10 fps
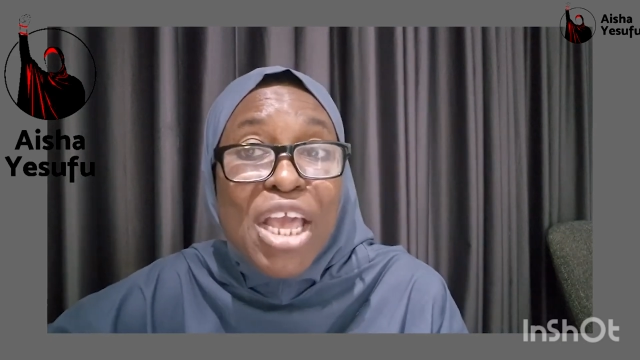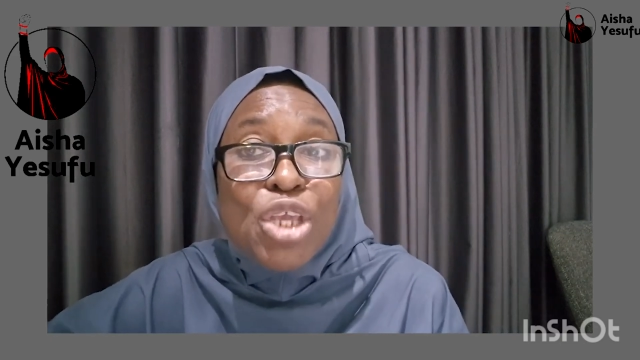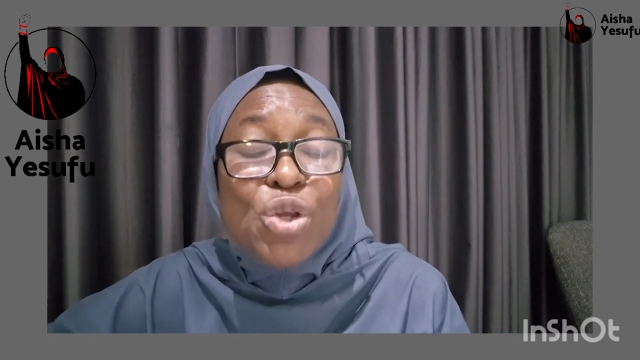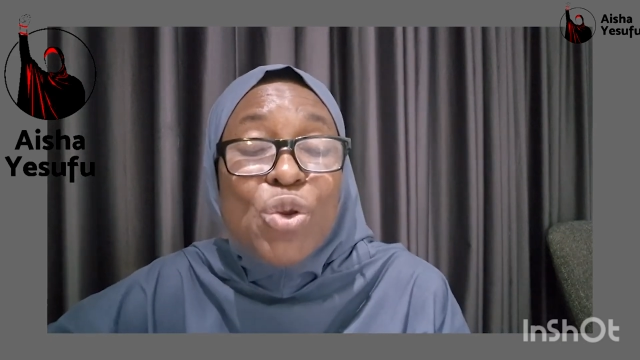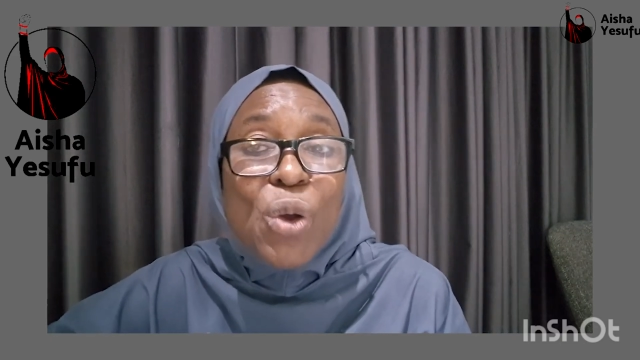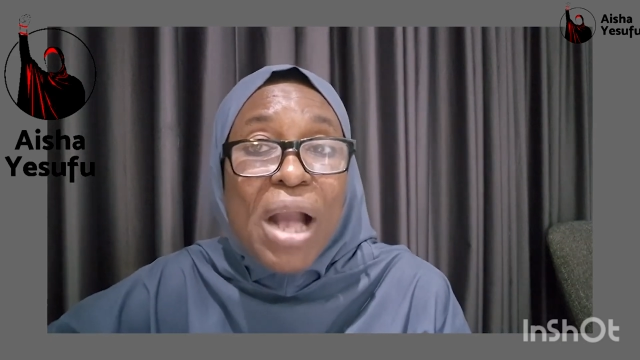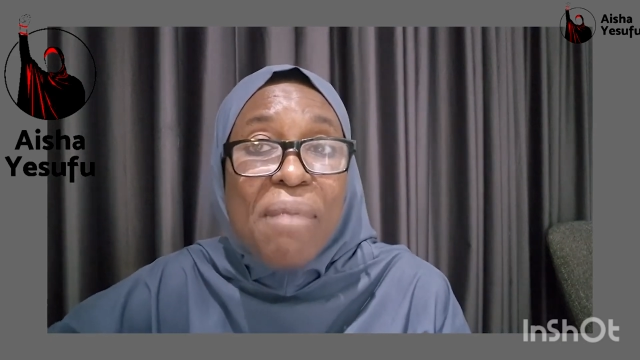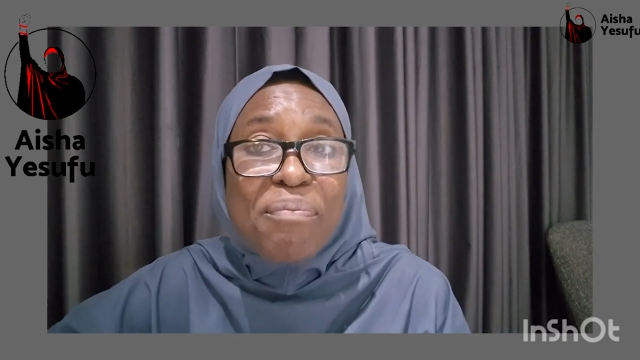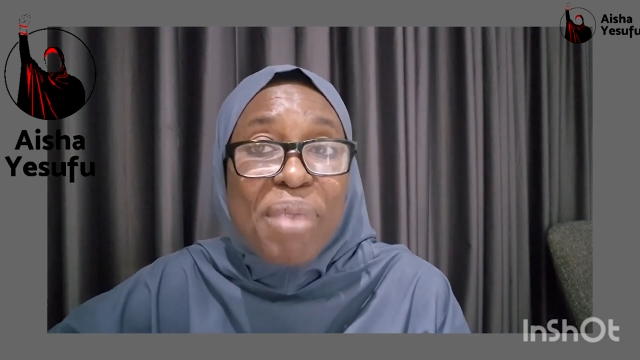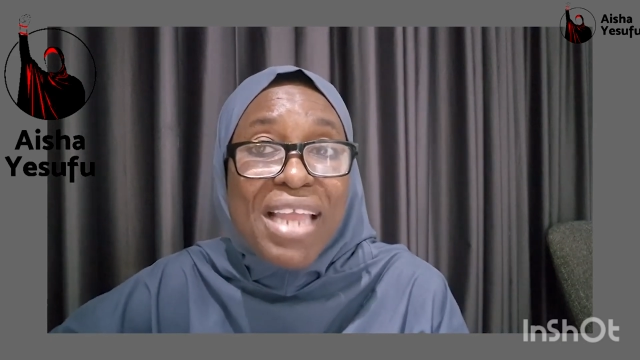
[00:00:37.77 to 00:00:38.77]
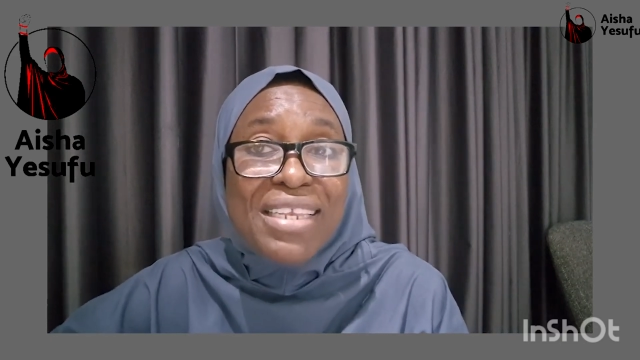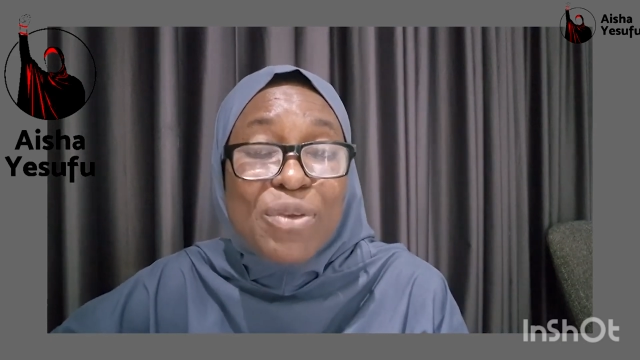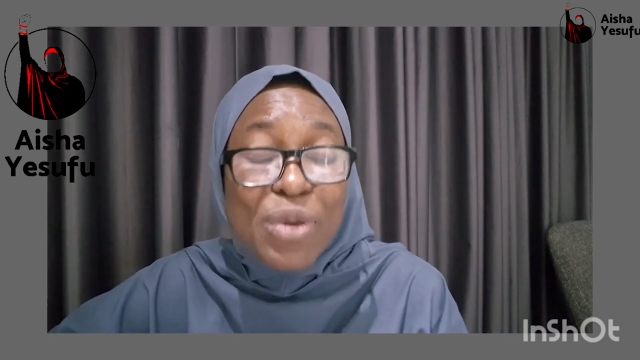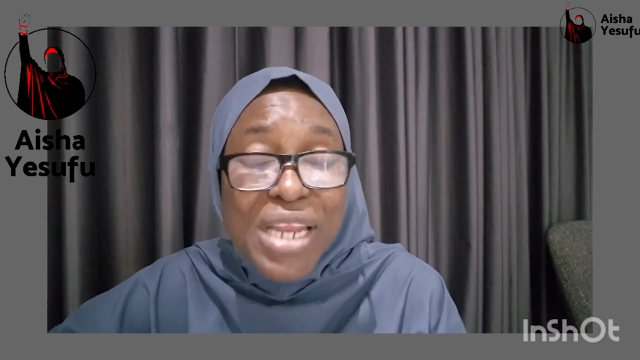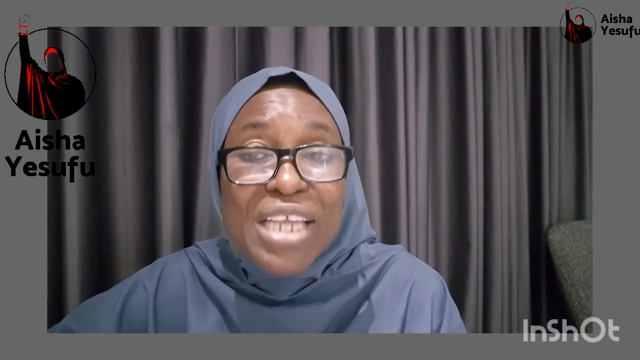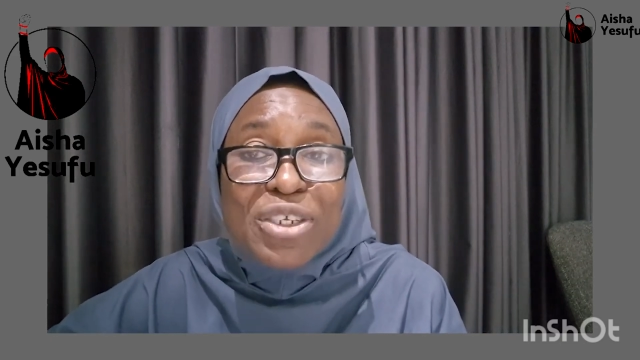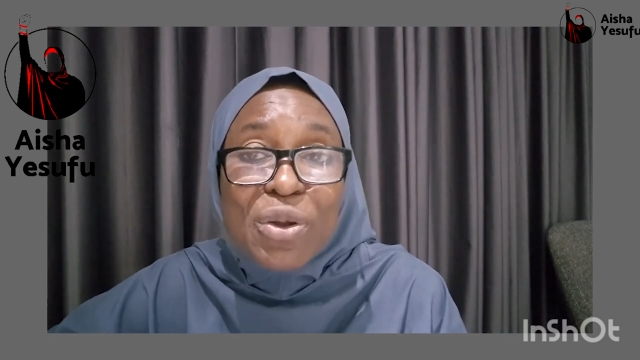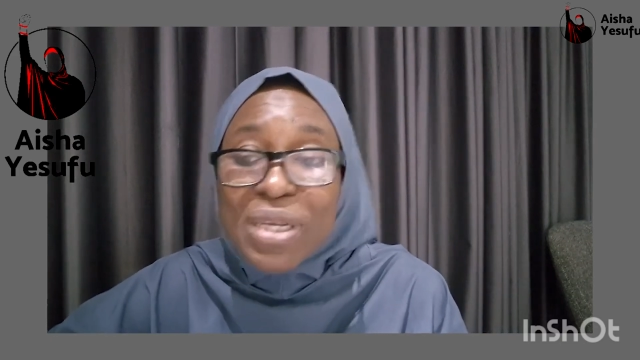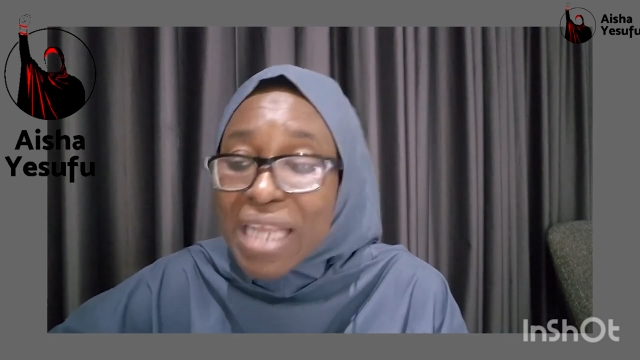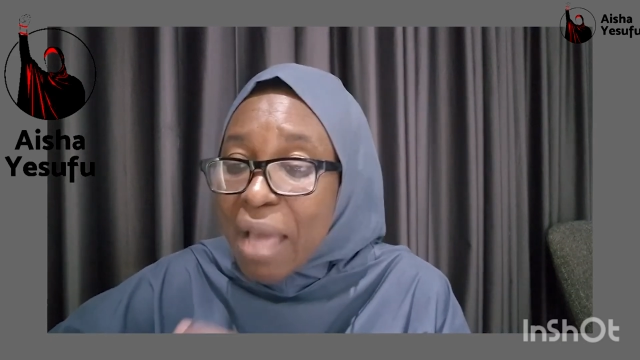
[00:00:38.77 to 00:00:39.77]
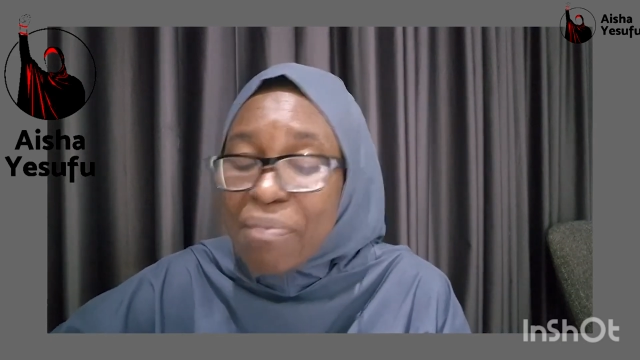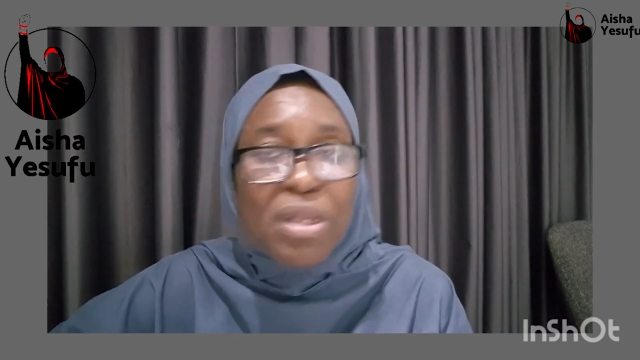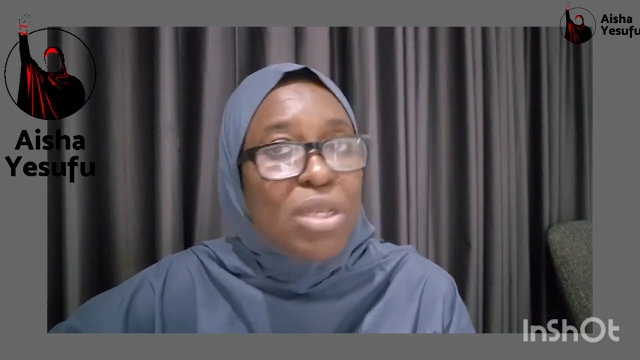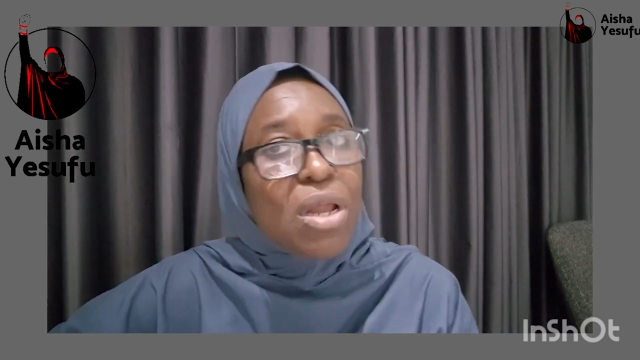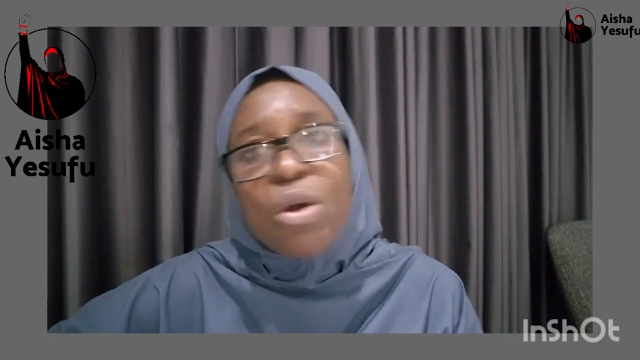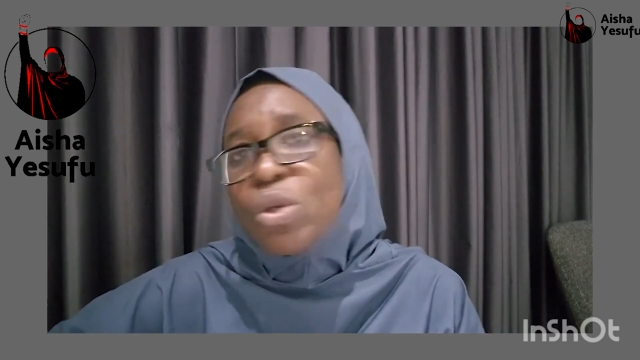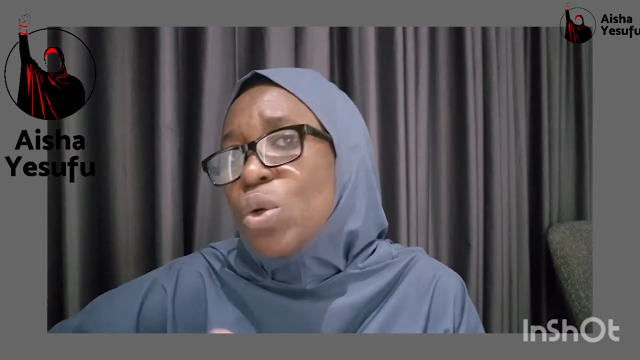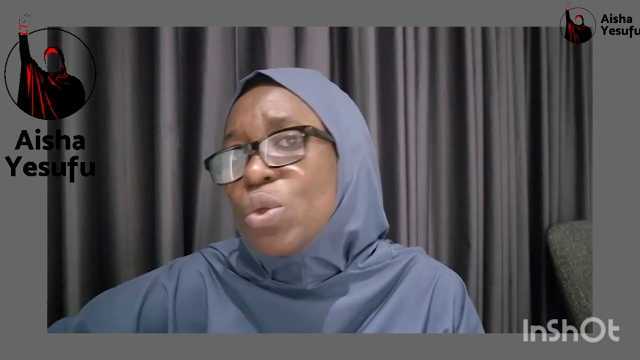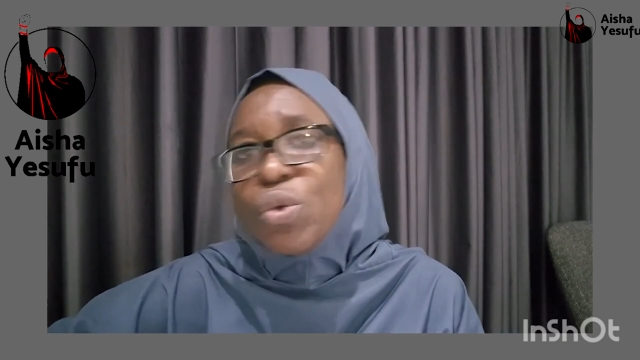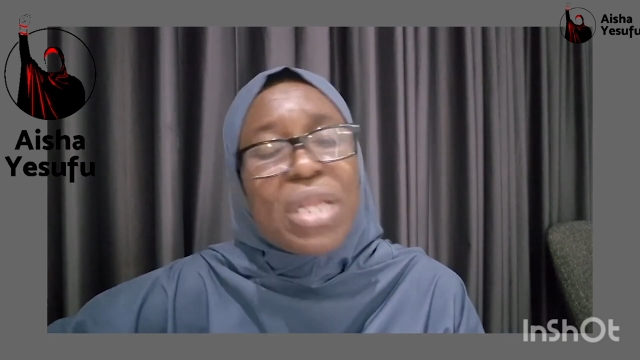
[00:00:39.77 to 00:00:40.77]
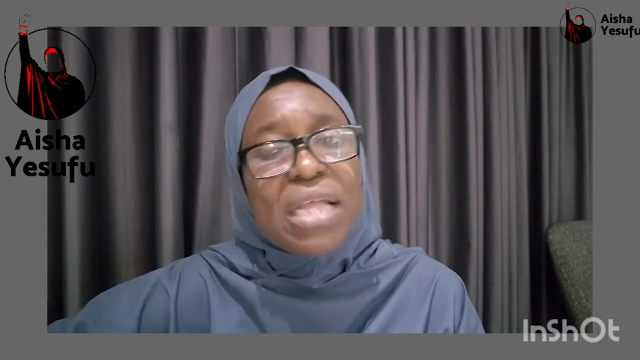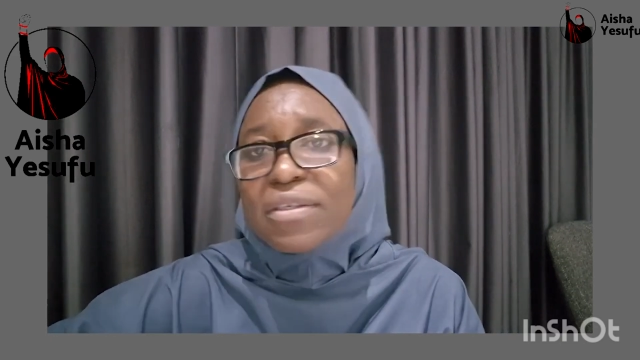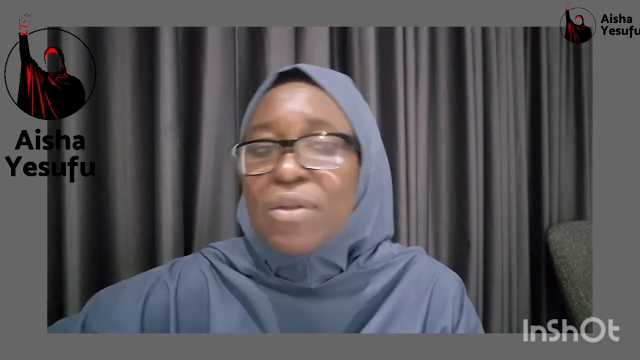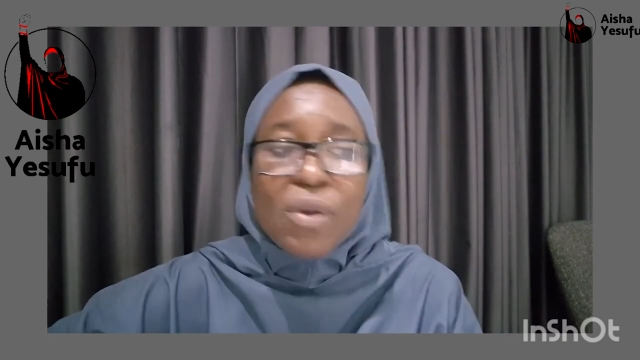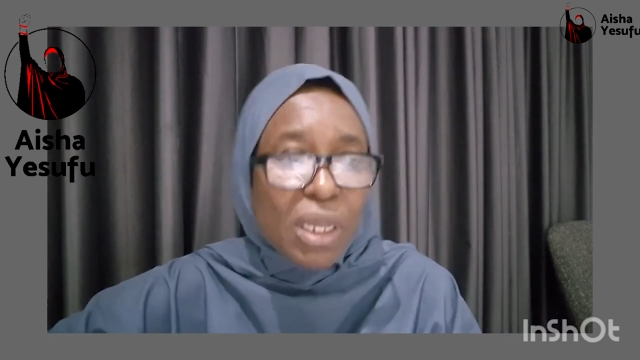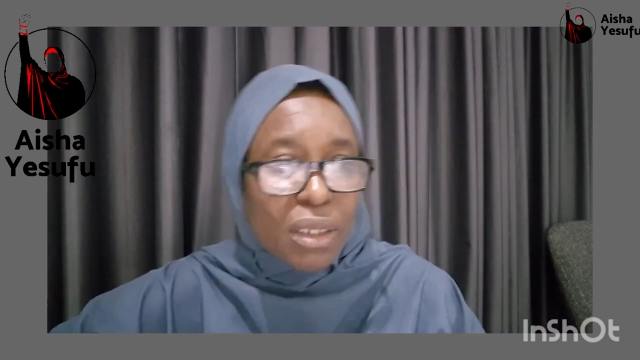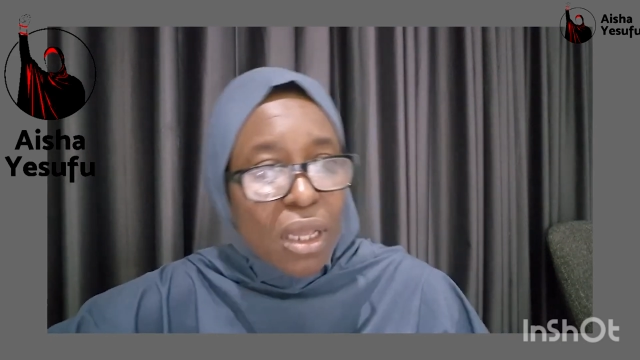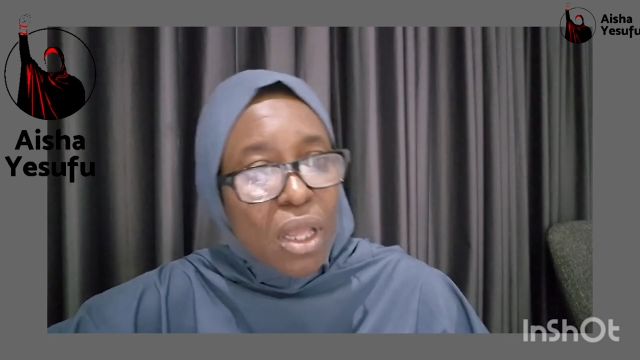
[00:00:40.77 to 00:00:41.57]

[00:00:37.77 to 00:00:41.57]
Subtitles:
you know, campaign donation, no, that's not it.